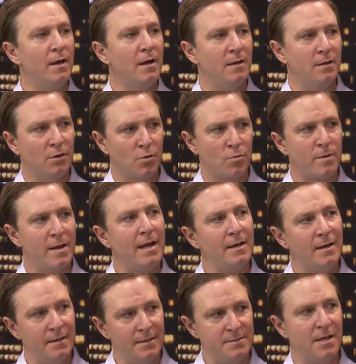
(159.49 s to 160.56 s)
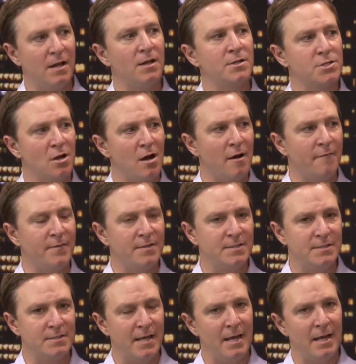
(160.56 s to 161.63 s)
in and create an intelligent
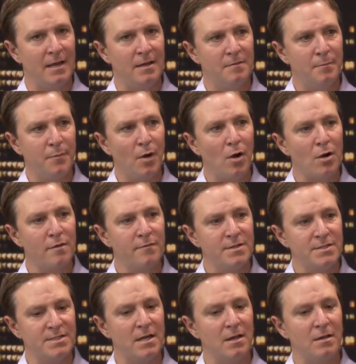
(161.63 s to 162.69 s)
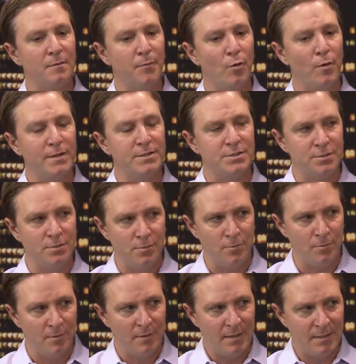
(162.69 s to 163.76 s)
office and part of the selling points
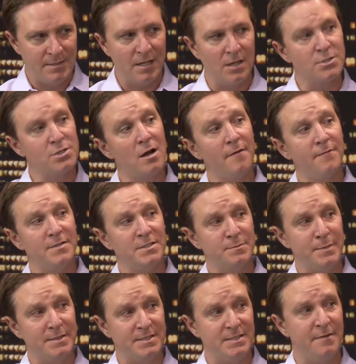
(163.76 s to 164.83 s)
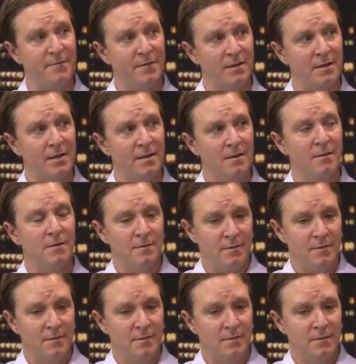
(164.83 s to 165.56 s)
to intelligent office specifically